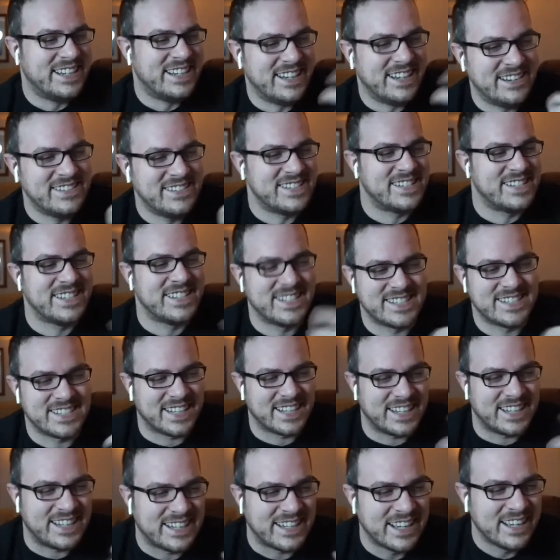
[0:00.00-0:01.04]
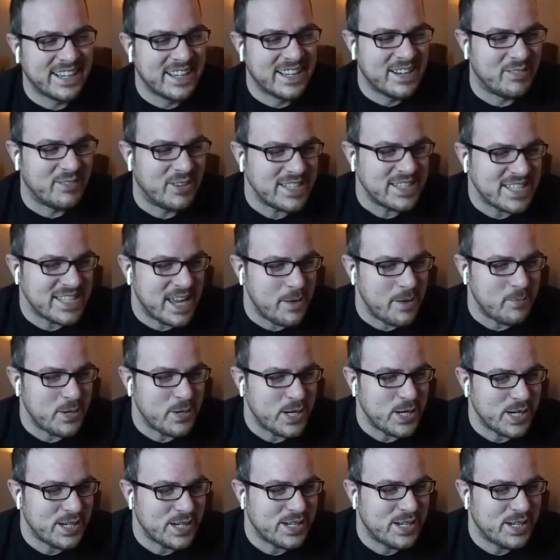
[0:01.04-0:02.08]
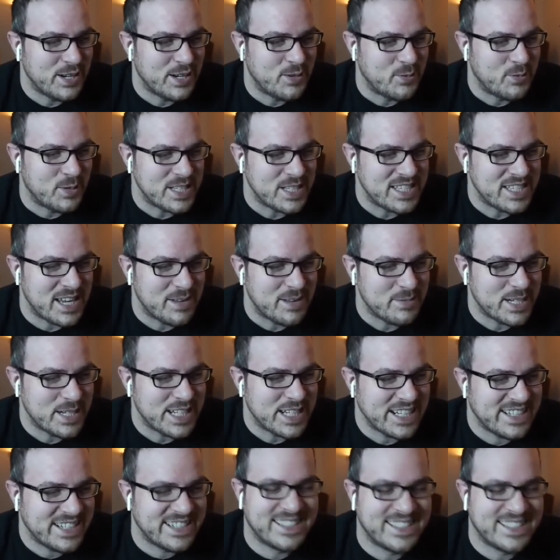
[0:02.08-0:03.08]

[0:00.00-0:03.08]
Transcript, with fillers: I was just like, what's happening? What's happening?